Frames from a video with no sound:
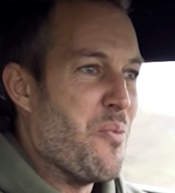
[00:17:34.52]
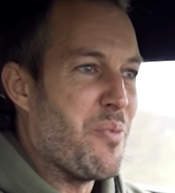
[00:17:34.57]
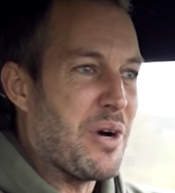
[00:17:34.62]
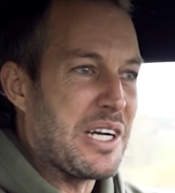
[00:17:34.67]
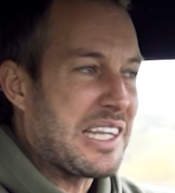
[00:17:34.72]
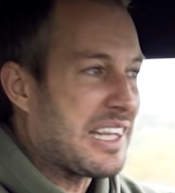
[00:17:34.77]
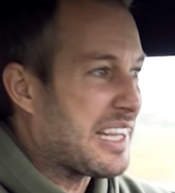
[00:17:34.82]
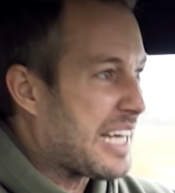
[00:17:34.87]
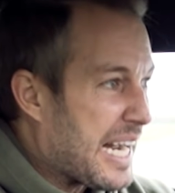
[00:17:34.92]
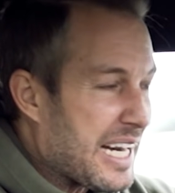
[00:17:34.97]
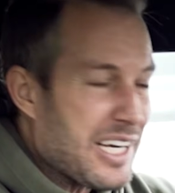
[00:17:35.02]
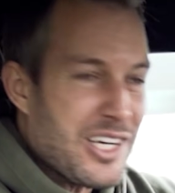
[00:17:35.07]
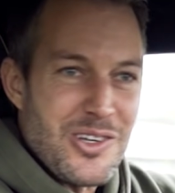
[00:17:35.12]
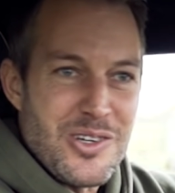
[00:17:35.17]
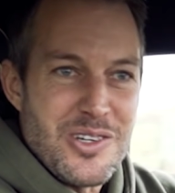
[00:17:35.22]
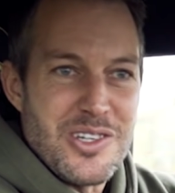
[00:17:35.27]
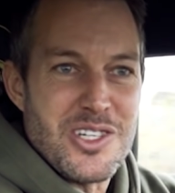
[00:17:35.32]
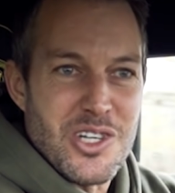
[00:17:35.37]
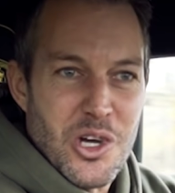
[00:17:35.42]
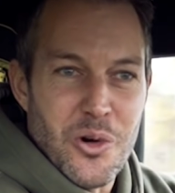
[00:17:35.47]
But thank
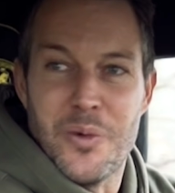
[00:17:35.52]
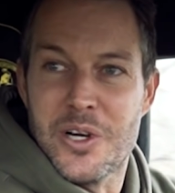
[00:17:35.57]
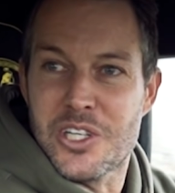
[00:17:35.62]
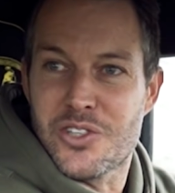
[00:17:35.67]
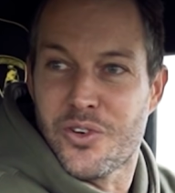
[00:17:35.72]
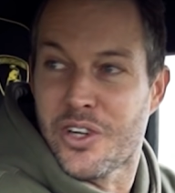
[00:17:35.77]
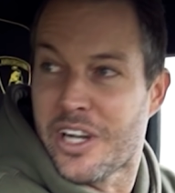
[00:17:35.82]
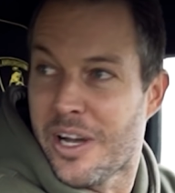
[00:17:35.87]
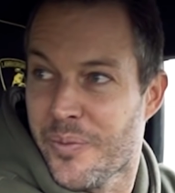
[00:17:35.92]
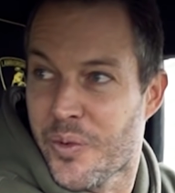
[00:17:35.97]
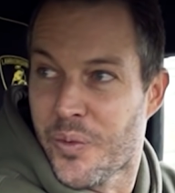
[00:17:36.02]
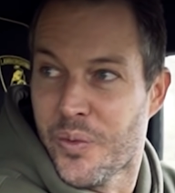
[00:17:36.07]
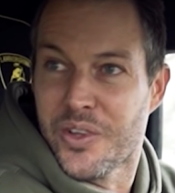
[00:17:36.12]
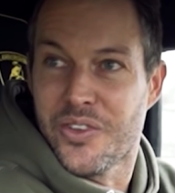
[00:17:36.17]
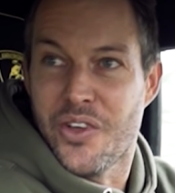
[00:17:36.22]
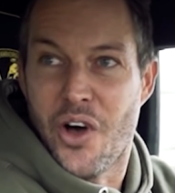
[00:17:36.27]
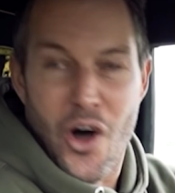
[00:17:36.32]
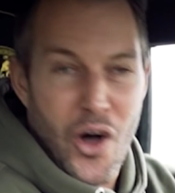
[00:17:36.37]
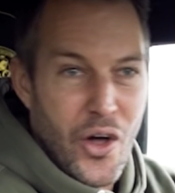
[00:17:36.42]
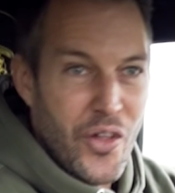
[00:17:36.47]
you so much for coming with
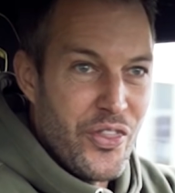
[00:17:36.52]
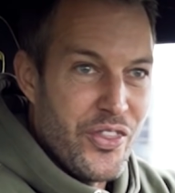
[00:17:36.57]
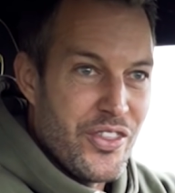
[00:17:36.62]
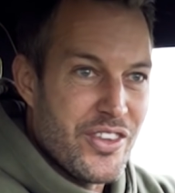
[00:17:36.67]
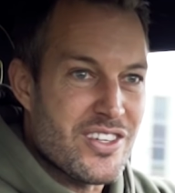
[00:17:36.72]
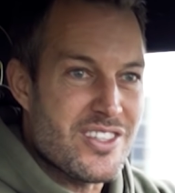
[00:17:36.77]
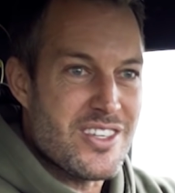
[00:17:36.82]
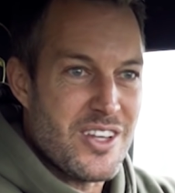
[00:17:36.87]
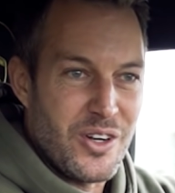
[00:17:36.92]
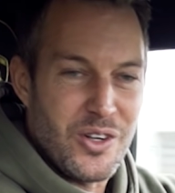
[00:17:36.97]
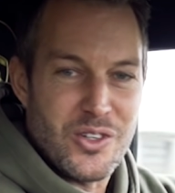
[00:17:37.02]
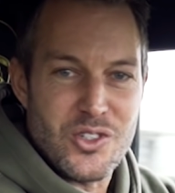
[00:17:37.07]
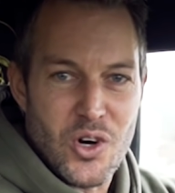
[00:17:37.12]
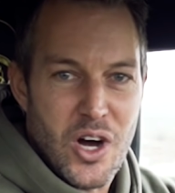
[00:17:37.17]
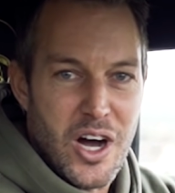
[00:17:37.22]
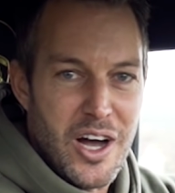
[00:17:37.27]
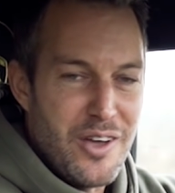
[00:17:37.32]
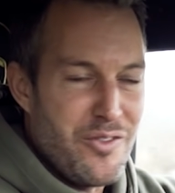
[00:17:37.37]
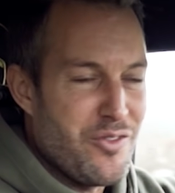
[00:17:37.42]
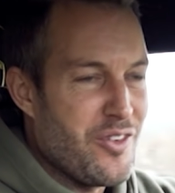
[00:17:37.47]
on this little
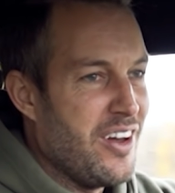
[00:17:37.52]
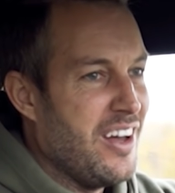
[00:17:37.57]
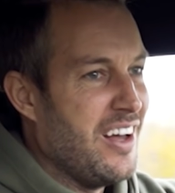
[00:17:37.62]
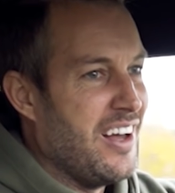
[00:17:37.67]
drive.